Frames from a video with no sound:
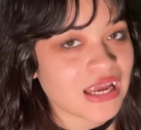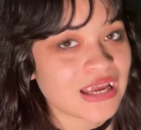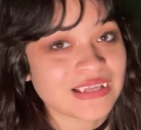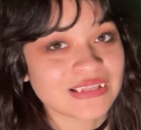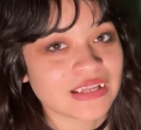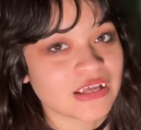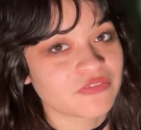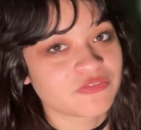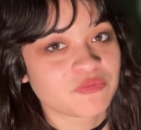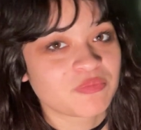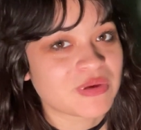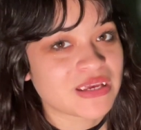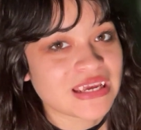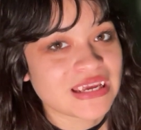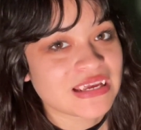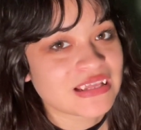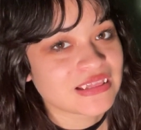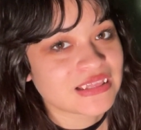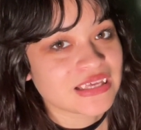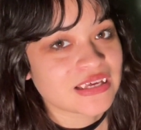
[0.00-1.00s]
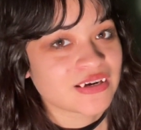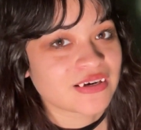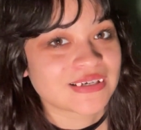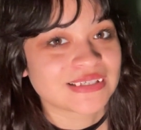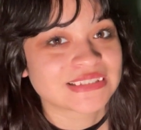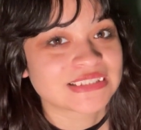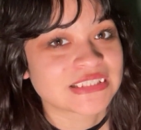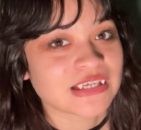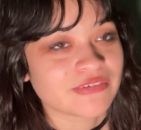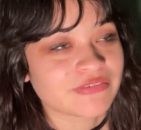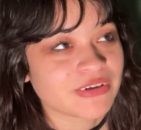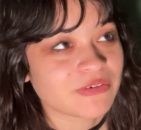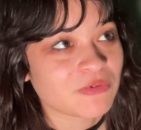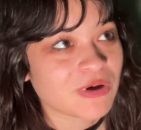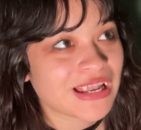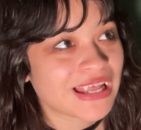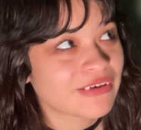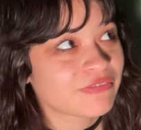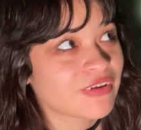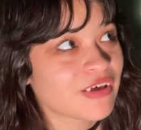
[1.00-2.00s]
I loved being in theater and stuff, and
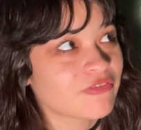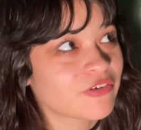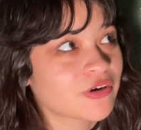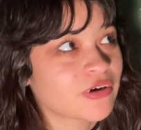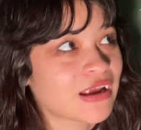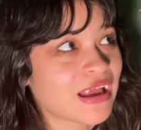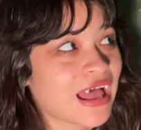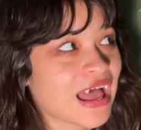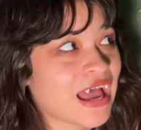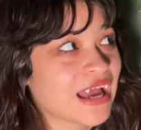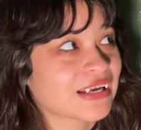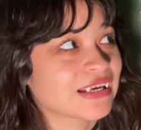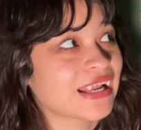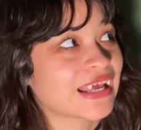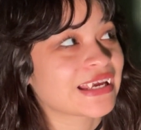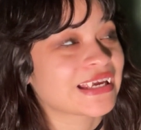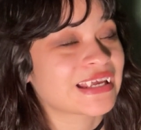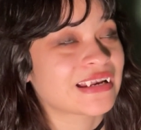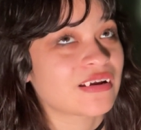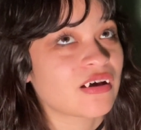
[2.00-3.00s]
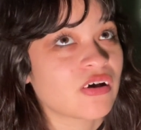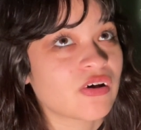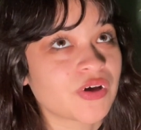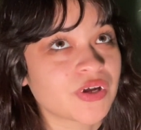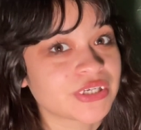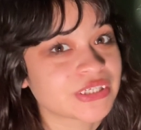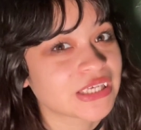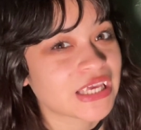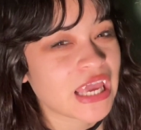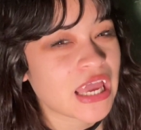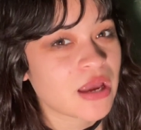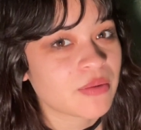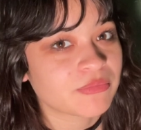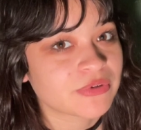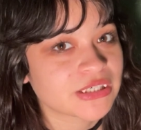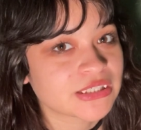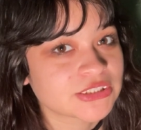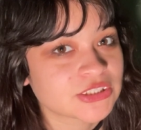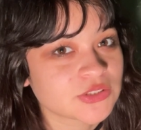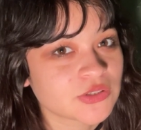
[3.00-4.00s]
while I've never had like an
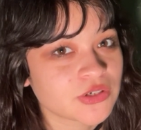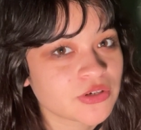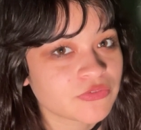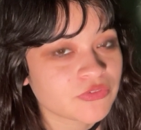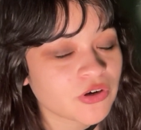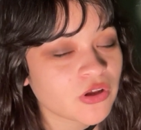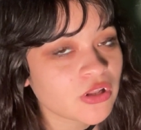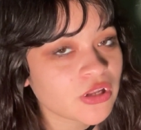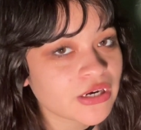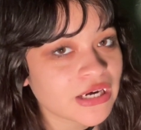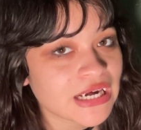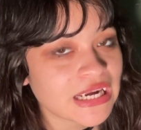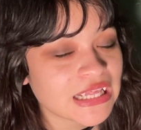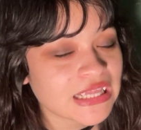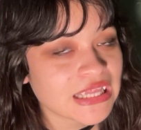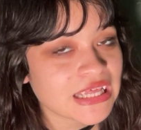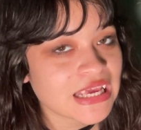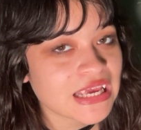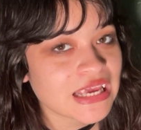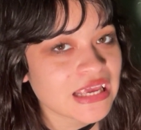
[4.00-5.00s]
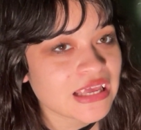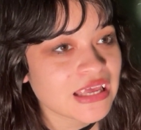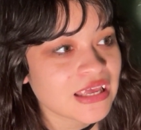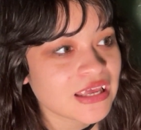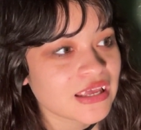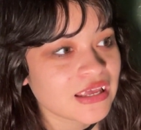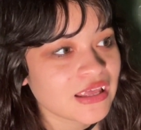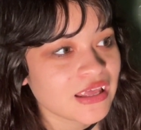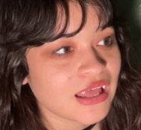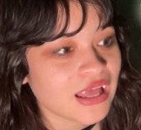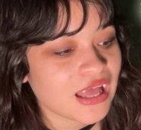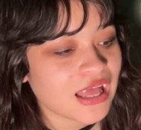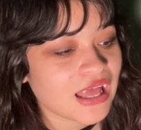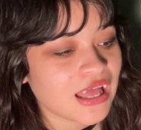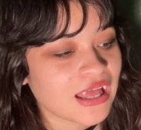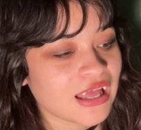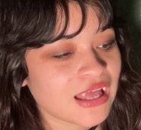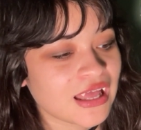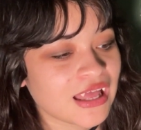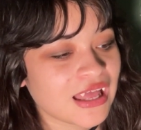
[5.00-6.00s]
on-camera sort of role or anything,
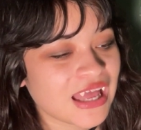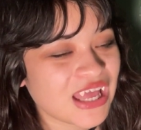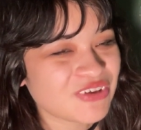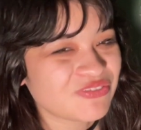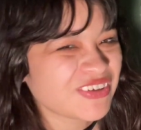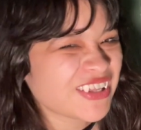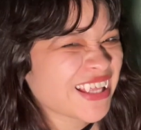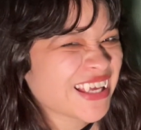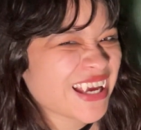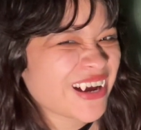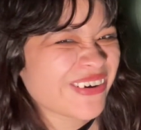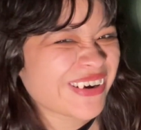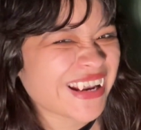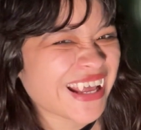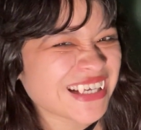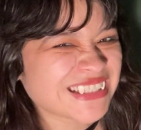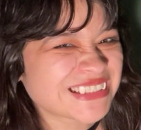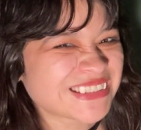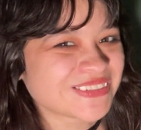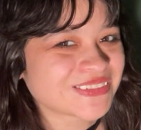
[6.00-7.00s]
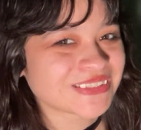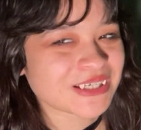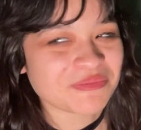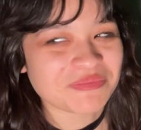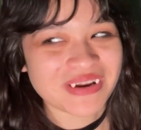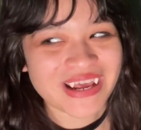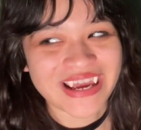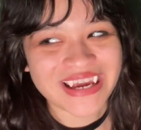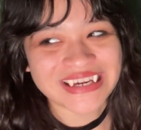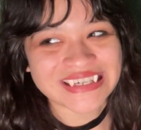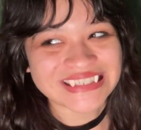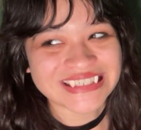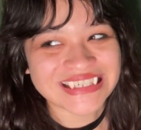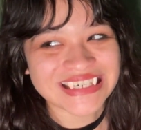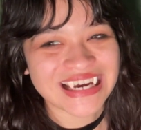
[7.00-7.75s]
I feel like I would like to someday.